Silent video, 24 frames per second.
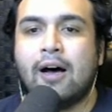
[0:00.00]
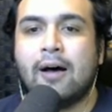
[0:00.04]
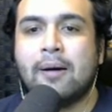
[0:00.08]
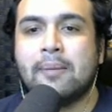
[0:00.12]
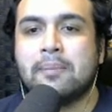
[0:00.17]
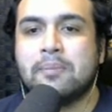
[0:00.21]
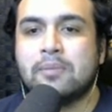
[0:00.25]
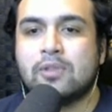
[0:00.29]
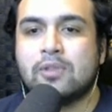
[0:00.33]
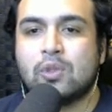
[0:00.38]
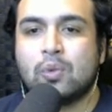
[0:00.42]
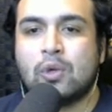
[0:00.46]

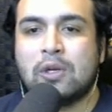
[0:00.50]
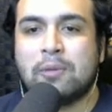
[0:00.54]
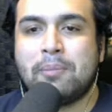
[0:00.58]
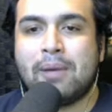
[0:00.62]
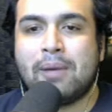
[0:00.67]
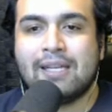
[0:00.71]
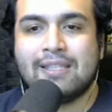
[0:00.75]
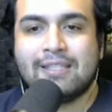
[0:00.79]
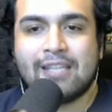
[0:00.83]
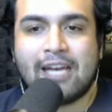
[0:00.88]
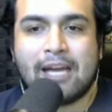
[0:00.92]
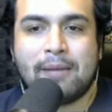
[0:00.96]
So when
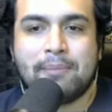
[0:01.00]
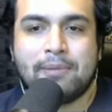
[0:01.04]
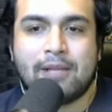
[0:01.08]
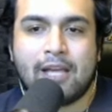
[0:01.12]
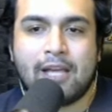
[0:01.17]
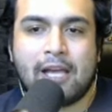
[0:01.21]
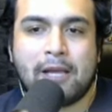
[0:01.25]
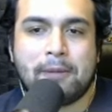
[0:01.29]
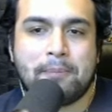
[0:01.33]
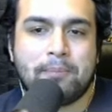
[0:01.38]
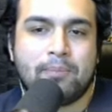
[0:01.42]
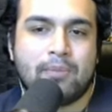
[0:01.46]
my time
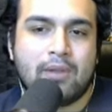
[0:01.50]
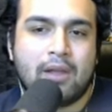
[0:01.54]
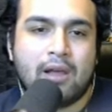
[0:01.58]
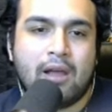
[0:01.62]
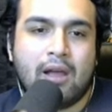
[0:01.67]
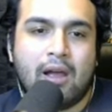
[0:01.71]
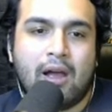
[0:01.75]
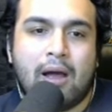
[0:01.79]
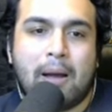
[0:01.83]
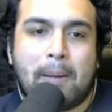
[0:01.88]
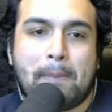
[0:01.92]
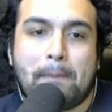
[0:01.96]
came,
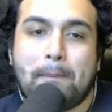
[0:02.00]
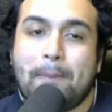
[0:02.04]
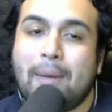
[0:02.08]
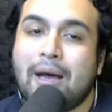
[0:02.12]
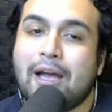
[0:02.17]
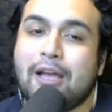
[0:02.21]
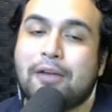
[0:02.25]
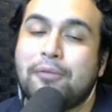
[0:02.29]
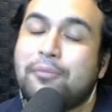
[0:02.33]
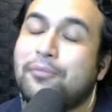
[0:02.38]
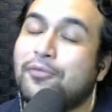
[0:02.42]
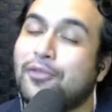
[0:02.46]

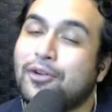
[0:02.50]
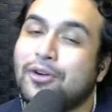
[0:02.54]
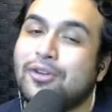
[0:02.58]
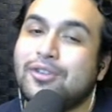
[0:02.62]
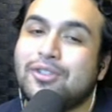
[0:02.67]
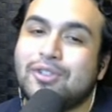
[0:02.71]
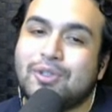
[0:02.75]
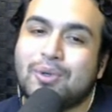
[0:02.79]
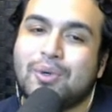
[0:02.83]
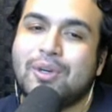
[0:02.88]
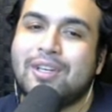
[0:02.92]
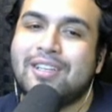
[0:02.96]
my
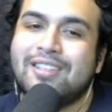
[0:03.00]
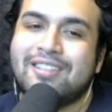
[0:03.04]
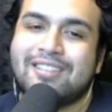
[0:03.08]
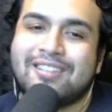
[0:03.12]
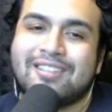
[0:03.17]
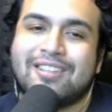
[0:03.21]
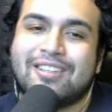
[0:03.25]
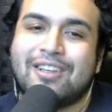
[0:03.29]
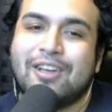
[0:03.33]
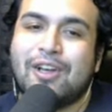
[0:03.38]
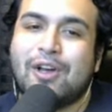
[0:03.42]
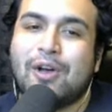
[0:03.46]
first
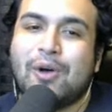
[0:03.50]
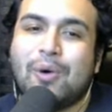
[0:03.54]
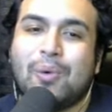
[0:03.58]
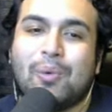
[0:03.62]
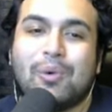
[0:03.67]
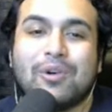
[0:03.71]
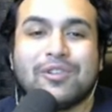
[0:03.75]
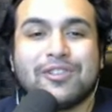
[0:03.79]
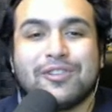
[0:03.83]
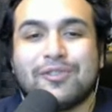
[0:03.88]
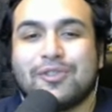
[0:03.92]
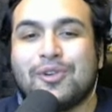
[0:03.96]
choice
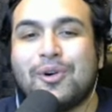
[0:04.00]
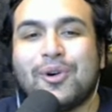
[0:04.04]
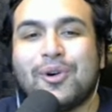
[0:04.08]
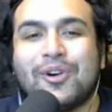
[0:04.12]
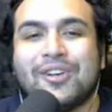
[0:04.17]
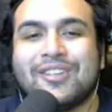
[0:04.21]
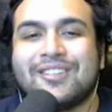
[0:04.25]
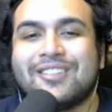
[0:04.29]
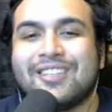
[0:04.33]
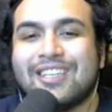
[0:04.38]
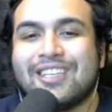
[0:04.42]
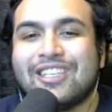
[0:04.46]
was, of
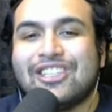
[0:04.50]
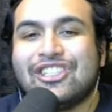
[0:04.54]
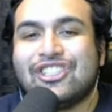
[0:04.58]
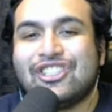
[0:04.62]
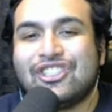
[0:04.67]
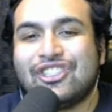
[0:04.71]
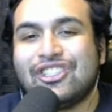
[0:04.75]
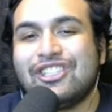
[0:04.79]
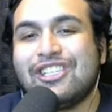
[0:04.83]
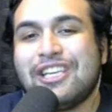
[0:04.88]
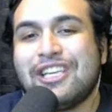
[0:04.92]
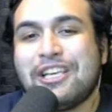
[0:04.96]
course,
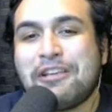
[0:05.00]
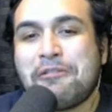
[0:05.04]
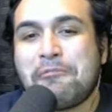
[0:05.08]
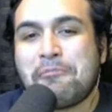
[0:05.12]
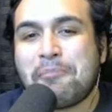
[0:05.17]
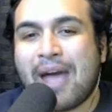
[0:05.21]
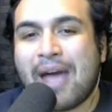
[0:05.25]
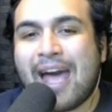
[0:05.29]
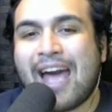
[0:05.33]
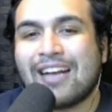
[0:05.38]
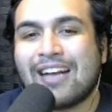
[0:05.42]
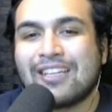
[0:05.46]

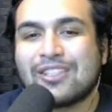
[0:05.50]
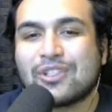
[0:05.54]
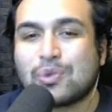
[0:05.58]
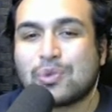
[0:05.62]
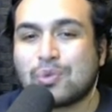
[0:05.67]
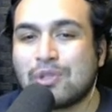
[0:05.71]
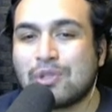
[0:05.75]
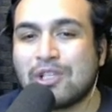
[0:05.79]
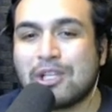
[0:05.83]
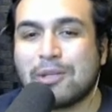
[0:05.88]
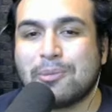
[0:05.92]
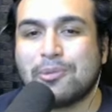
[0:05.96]
G-Max
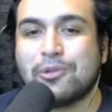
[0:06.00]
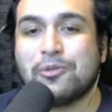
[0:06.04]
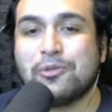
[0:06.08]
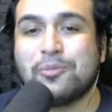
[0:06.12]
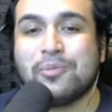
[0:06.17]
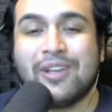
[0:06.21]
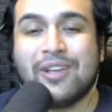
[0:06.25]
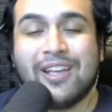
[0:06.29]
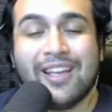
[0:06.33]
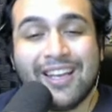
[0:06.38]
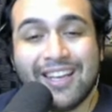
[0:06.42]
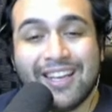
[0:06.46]
Rillaboom.
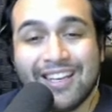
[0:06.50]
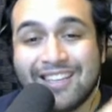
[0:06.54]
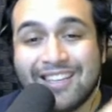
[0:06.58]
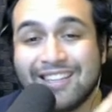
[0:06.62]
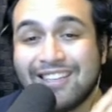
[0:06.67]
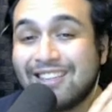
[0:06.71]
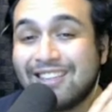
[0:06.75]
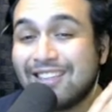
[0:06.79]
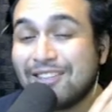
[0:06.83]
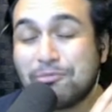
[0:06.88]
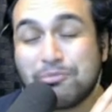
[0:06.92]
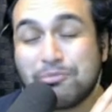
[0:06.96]

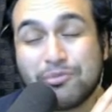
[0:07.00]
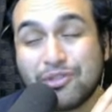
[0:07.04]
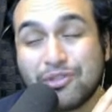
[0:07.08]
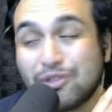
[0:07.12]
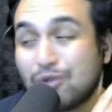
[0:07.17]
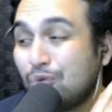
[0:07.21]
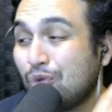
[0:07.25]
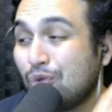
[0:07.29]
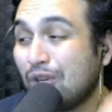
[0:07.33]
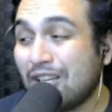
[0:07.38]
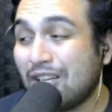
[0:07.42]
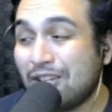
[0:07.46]
A
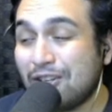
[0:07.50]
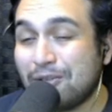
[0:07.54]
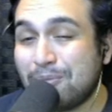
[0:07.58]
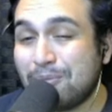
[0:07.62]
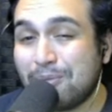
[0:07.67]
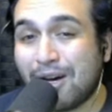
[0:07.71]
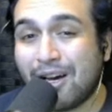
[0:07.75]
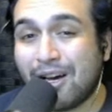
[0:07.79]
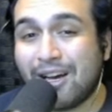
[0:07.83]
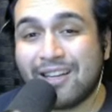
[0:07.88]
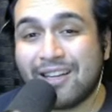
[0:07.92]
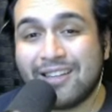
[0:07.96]
really good
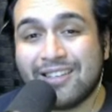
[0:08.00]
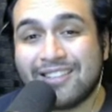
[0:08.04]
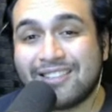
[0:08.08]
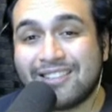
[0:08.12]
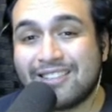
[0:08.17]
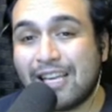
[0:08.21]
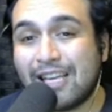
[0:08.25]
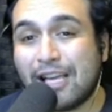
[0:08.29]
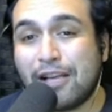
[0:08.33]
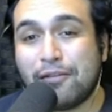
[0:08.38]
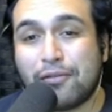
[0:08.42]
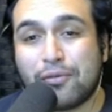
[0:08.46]
mon,
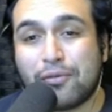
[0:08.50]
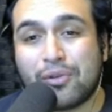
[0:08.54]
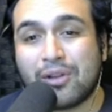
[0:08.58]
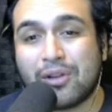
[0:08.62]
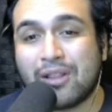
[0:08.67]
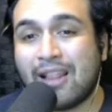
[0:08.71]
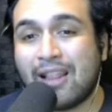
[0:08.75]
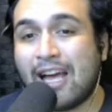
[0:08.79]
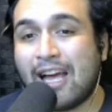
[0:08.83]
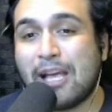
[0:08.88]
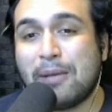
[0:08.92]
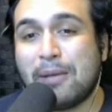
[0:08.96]
safe,
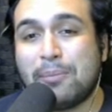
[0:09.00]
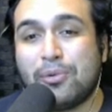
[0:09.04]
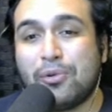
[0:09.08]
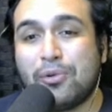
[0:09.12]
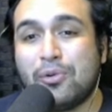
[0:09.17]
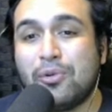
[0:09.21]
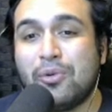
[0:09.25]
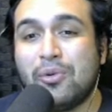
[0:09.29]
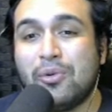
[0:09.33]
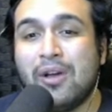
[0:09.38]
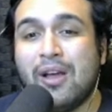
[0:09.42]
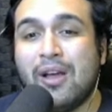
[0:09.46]

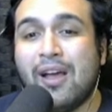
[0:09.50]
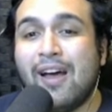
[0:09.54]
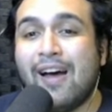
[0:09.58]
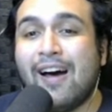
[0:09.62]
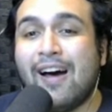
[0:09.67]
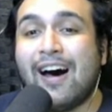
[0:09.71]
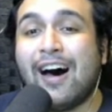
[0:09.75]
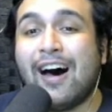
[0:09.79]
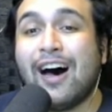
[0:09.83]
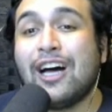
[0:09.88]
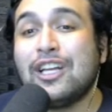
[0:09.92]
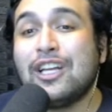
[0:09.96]
reliable,
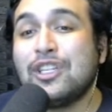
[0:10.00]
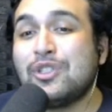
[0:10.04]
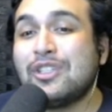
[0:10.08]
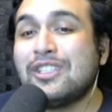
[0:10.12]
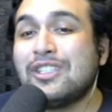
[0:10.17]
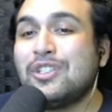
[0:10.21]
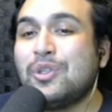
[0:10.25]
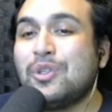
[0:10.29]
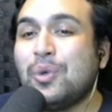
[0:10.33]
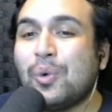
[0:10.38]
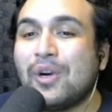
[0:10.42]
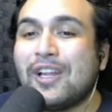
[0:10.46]

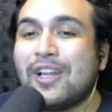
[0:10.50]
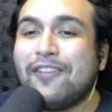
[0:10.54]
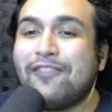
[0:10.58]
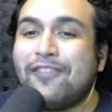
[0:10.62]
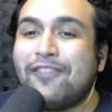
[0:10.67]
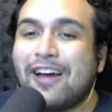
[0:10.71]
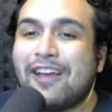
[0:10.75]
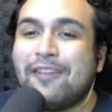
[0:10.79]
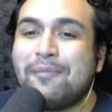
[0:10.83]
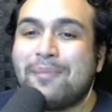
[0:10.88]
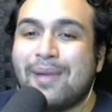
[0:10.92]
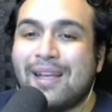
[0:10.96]

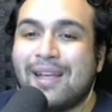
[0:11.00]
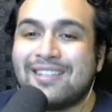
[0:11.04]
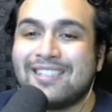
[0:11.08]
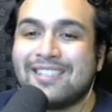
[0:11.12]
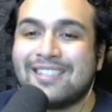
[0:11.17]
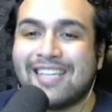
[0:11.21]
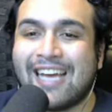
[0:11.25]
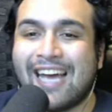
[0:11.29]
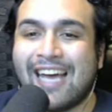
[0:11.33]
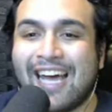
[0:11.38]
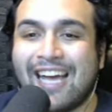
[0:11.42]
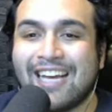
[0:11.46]
125 base
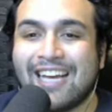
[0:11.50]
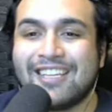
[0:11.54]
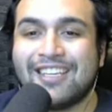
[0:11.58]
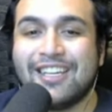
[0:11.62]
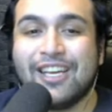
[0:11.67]
attack,